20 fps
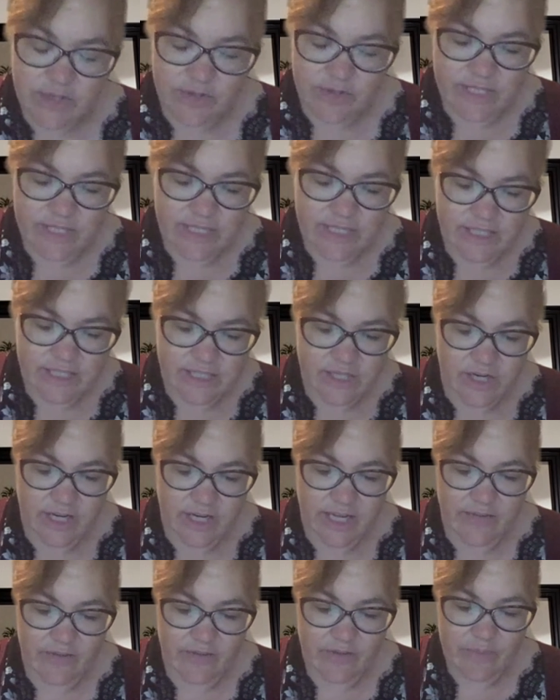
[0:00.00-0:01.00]
You still
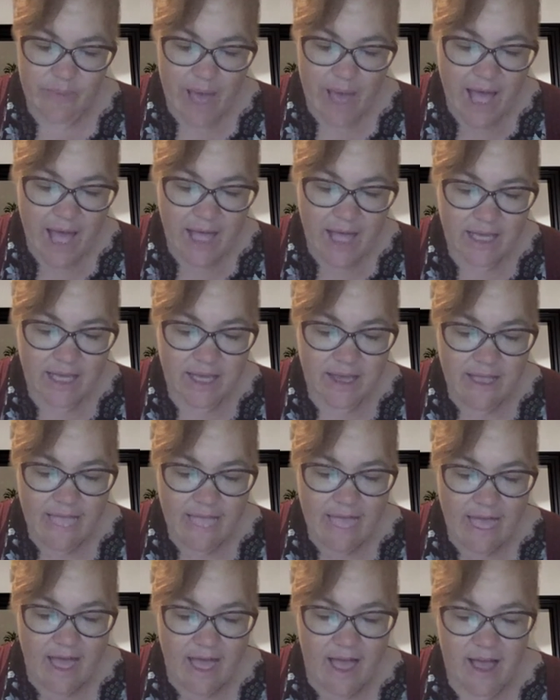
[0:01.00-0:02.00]
start giving back.
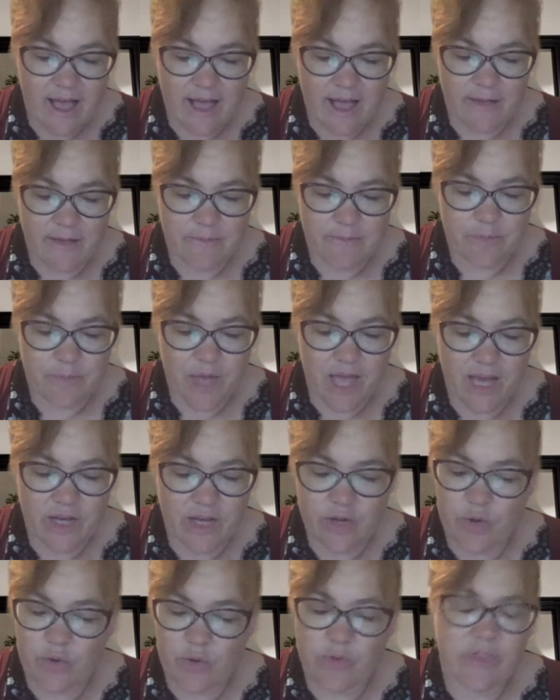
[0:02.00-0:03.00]
I
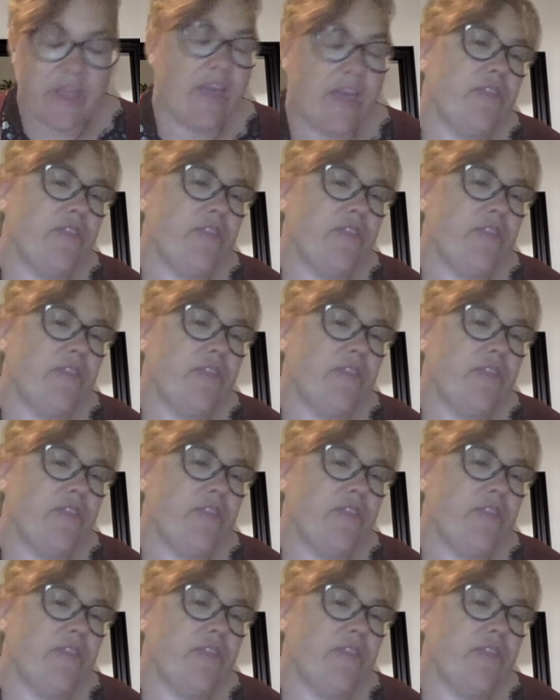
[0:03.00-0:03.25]
know the